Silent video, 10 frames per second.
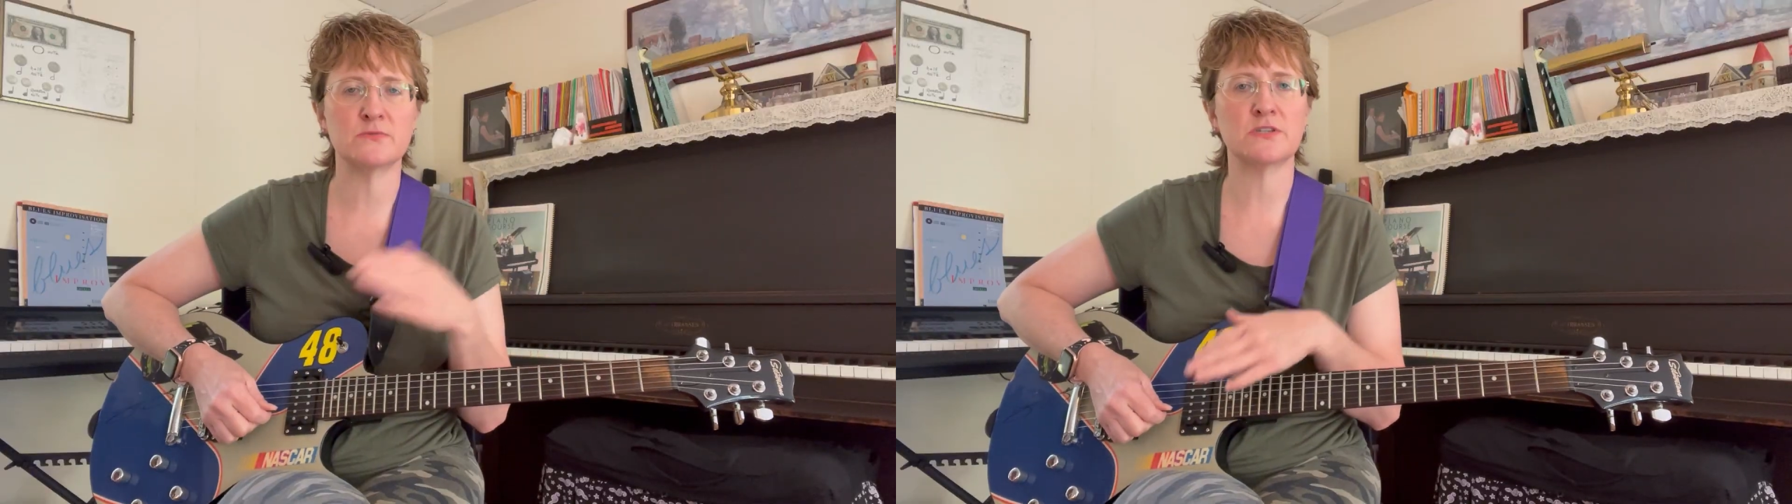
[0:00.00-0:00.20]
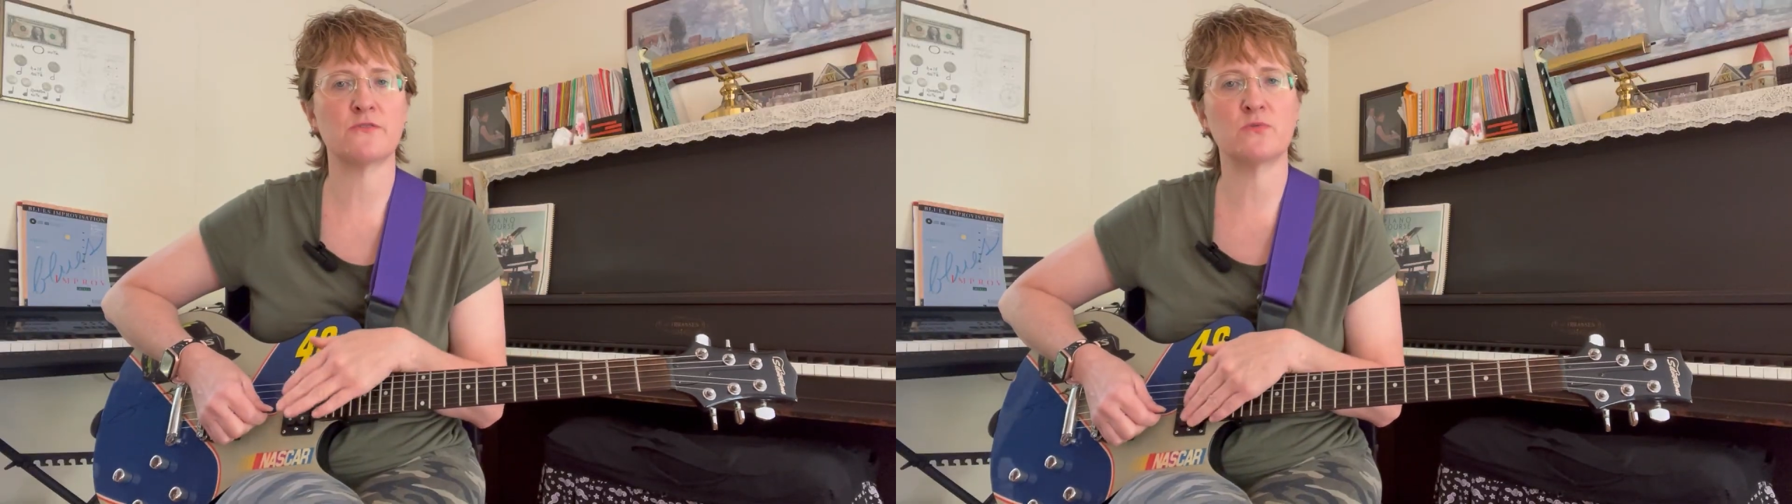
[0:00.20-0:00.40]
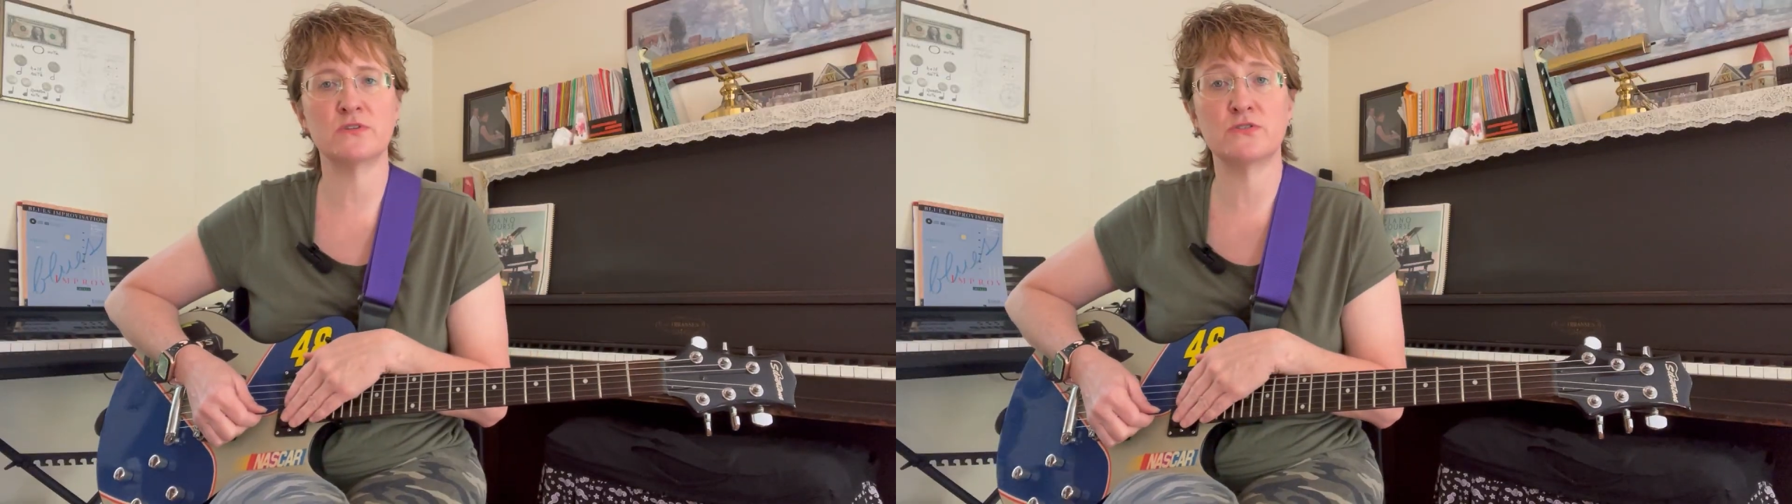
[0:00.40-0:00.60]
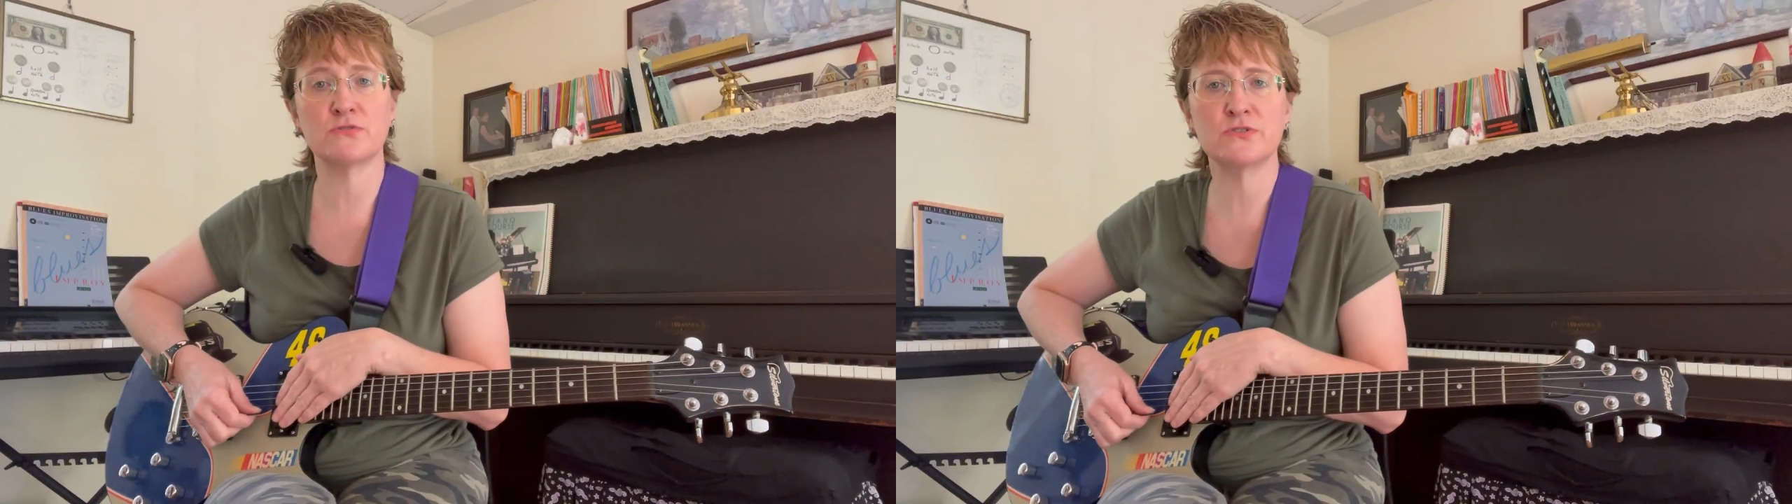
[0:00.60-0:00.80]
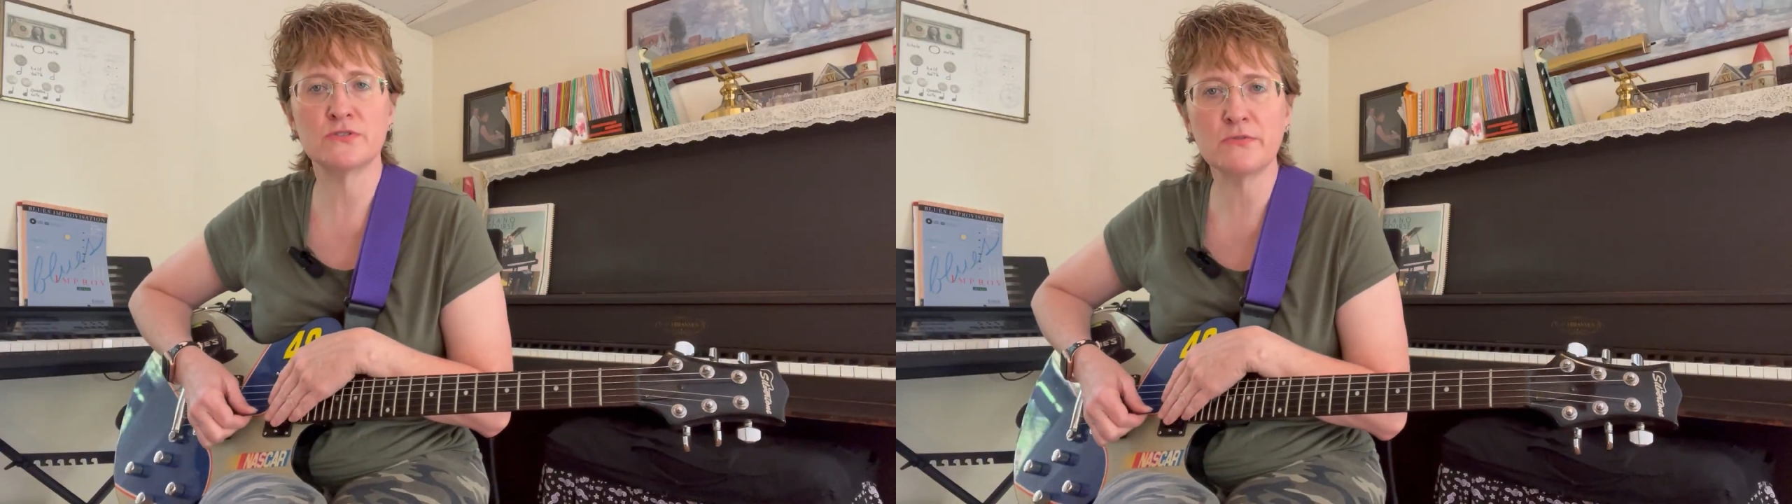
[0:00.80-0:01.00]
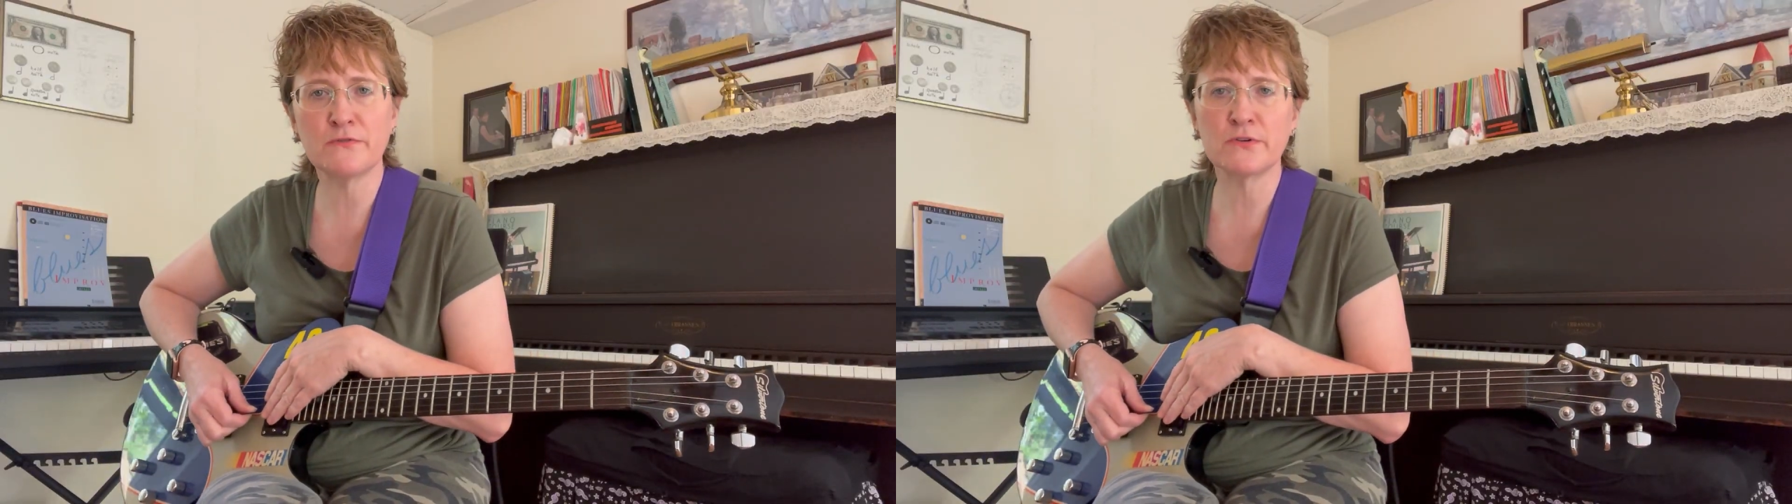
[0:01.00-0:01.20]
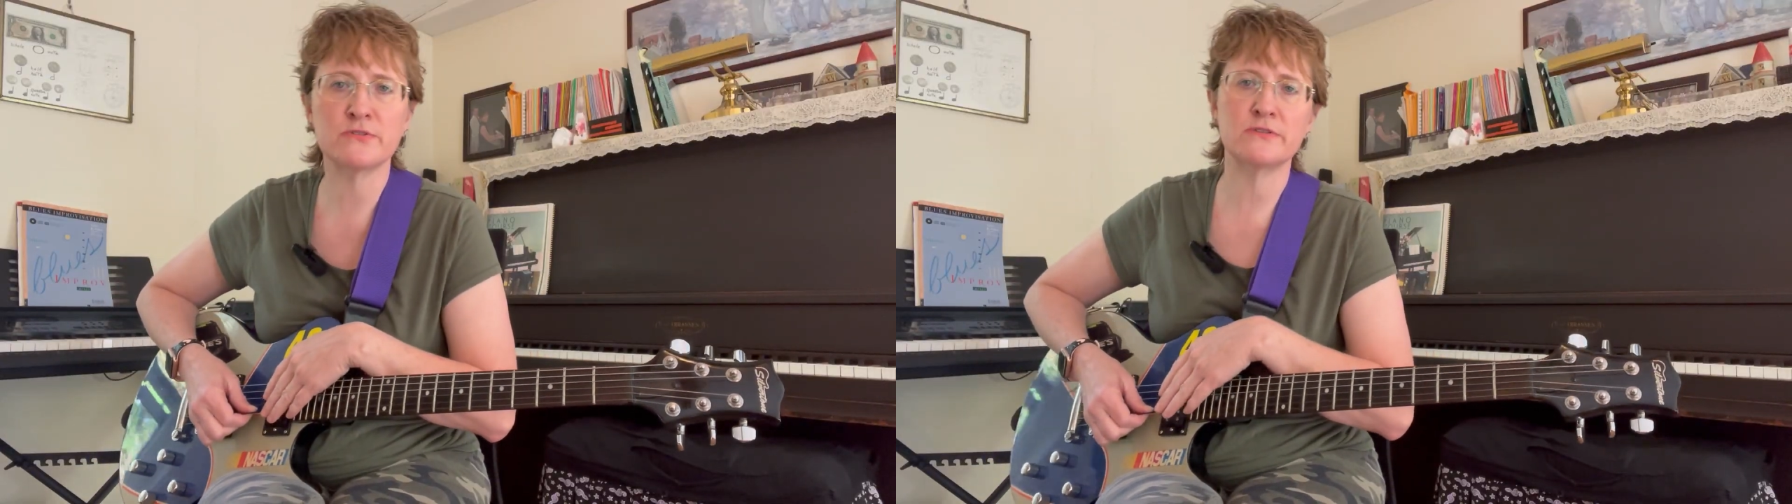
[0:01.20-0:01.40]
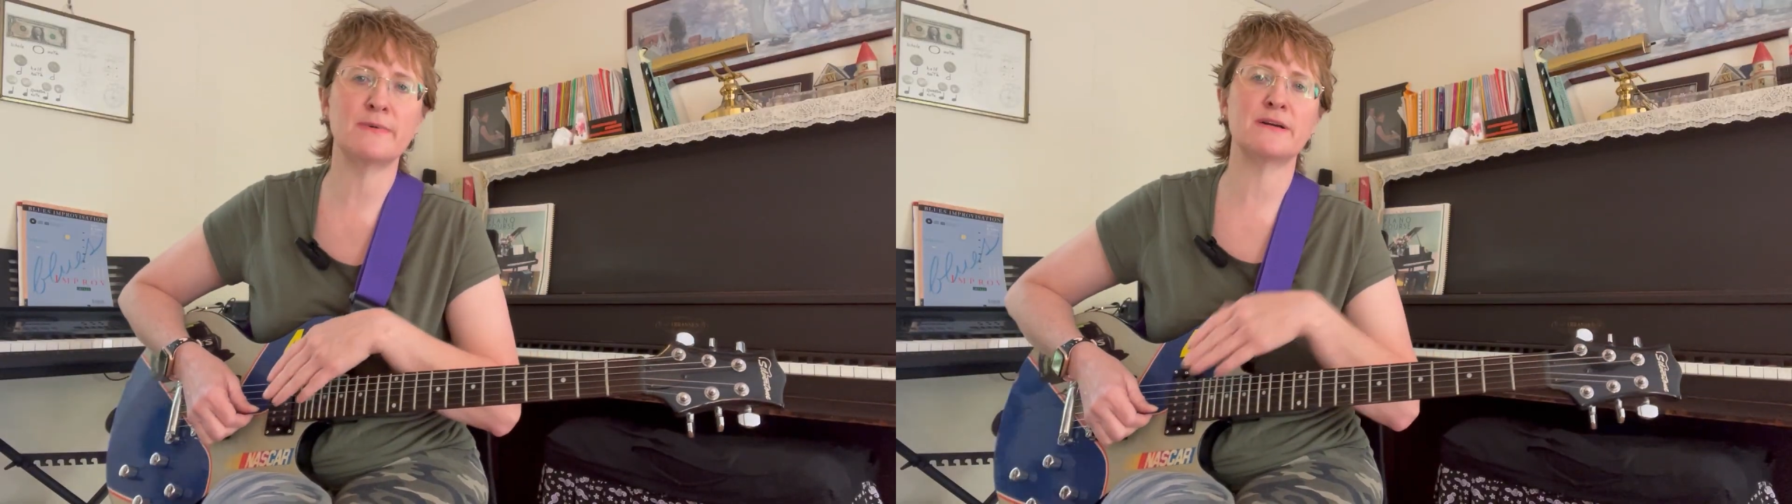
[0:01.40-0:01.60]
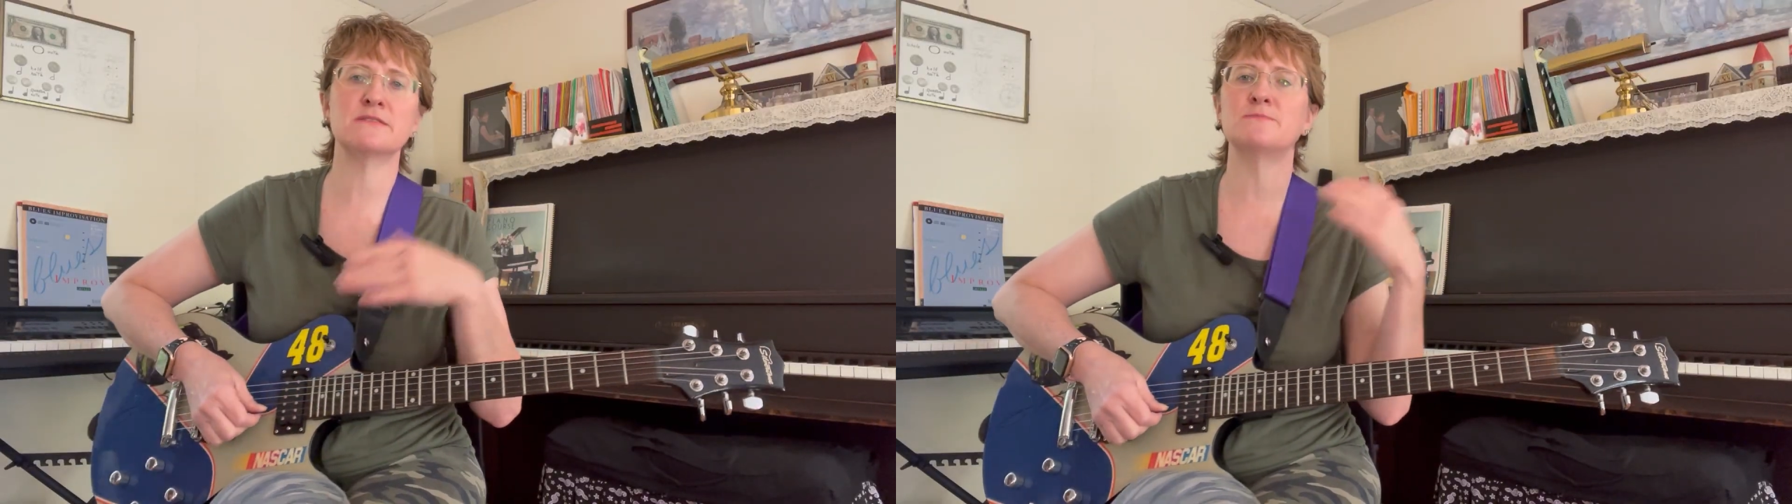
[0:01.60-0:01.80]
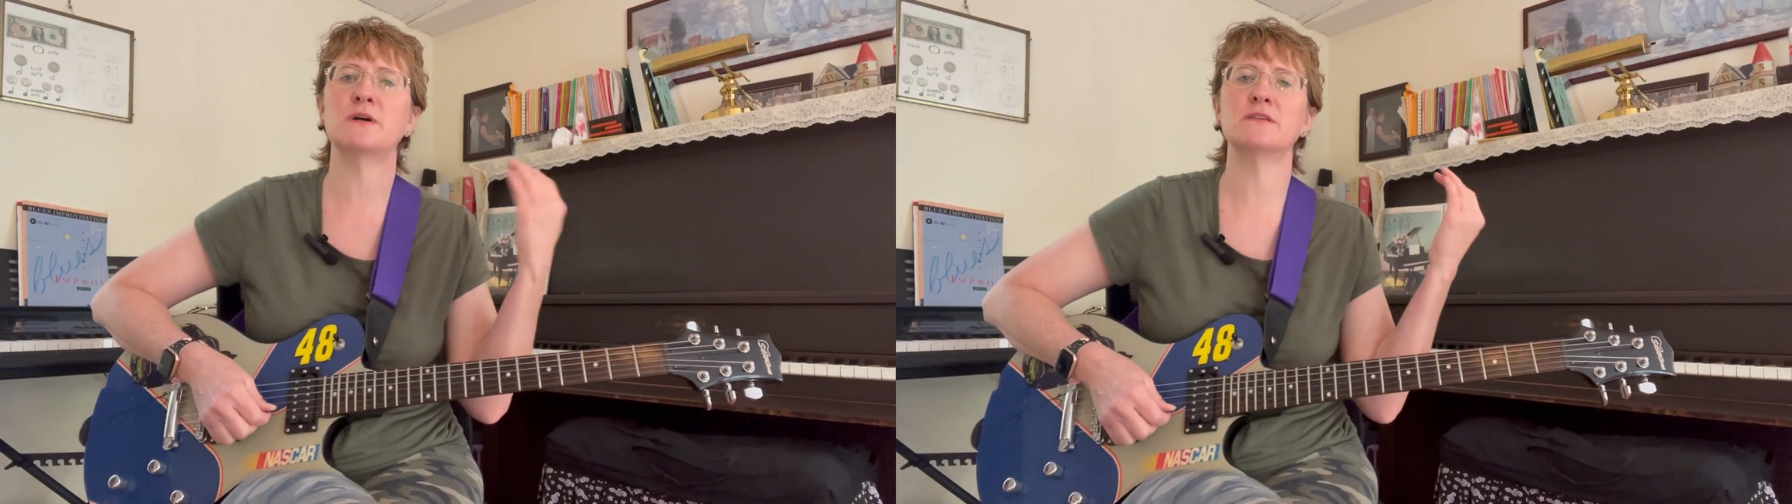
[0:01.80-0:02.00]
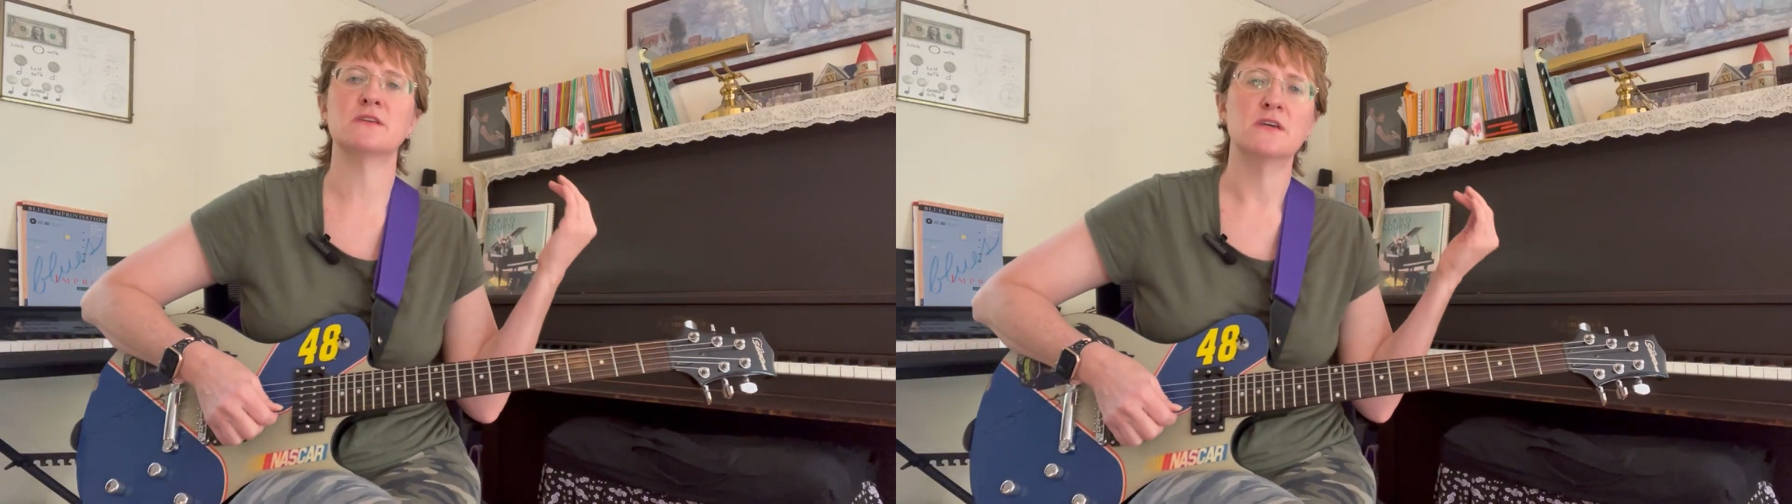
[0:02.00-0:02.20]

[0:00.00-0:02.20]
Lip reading: whichever one you're used to referring to them as, but